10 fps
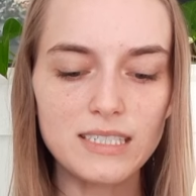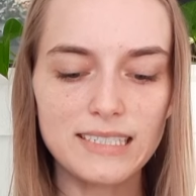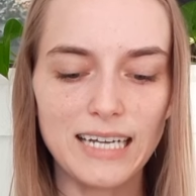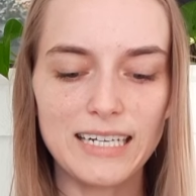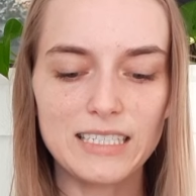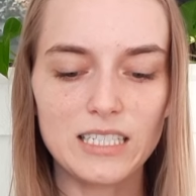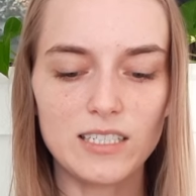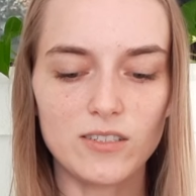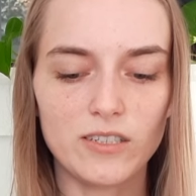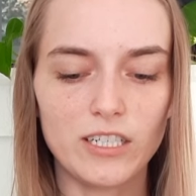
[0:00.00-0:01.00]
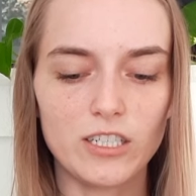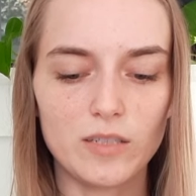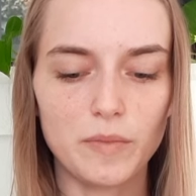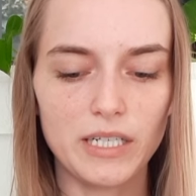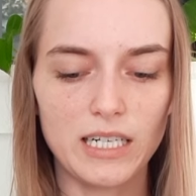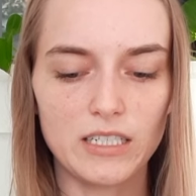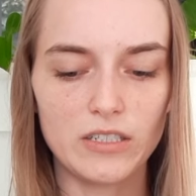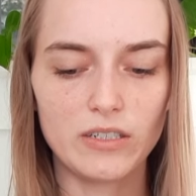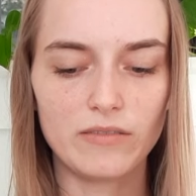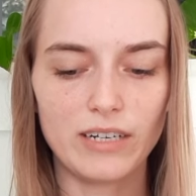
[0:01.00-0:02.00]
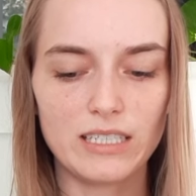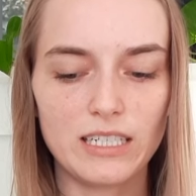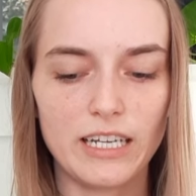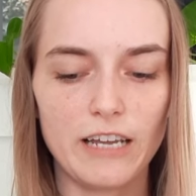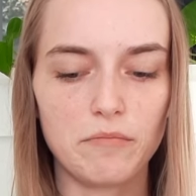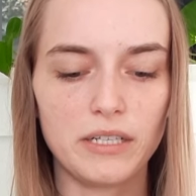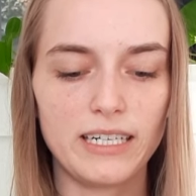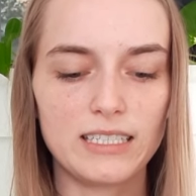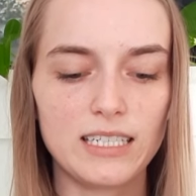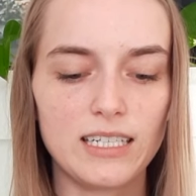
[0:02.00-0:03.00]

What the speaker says: Science has only just begun to investigate plant